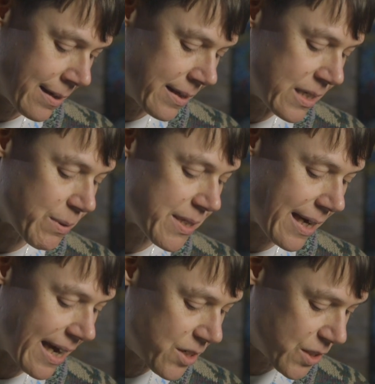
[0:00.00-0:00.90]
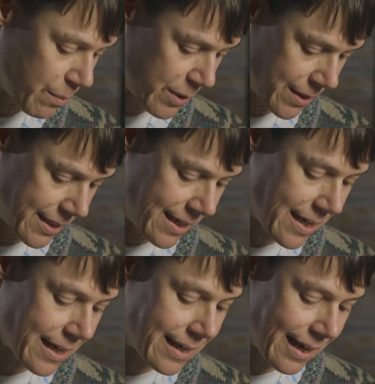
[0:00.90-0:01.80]
This was the
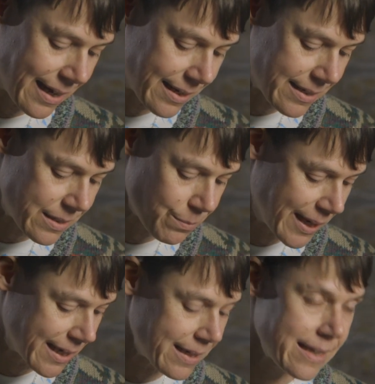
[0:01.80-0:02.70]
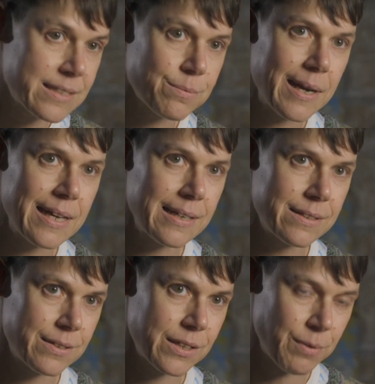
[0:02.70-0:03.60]
HWT alliance winging its way into the